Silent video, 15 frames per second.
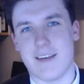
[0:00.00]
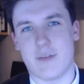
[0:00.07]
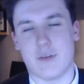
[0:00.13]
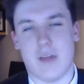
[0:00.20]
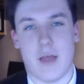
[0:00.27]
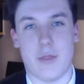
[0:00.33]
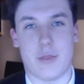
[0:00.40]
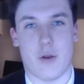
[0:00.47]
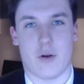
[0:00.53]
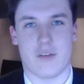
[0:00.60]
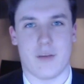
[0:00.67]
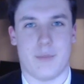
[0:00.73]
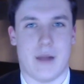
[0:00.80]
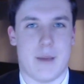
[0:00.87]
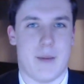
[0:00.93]
the 10th
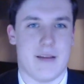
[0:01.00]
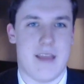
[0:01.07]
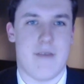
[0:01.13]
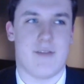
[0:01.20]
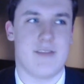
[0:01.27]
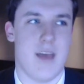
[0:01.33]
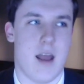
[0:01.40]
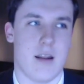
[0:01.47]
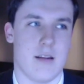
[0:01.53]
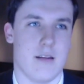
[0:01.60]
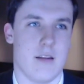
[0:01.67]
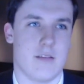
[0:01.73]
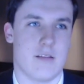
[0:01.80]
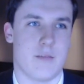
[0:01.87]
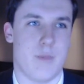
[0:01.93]
Doctor, played by David
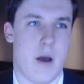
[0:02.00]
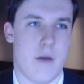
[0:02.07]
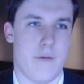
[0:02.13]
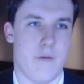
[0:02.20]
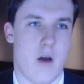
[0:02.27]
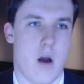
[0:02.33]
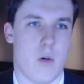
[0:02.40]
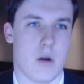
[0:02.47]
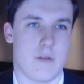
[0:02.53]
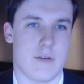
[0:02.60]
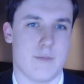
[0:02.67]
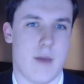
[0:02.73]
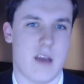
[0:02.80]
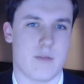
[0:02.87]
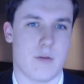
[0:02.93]
Tennant. This is by far one of
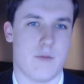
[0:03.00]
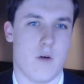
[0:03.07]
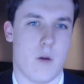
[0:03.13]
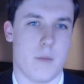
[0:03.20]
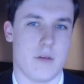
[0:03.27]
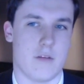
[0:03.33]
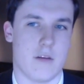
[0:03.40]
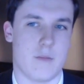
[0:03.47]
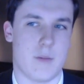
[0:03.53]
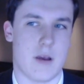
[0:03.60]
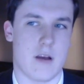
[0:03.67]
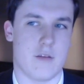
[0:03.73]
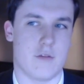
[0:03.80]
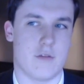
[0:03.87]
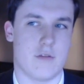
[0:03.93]
his best performances
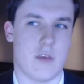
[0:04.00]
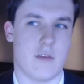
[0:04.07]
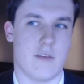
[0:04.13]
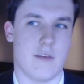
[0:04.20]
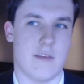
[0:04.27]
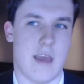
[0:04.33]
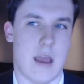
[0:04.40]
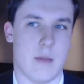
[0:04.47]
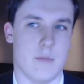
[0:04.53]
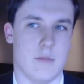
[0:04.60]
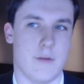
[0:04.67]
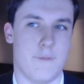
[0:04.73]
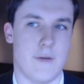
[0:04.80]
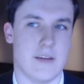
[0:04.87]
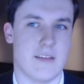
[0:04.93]
because this is him
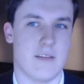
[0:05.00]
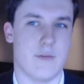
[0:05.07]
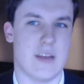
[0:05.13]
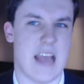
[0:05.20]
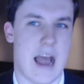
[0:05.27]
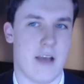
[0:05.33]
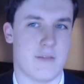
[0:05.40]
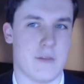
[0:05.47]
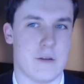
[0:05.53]
definitively as the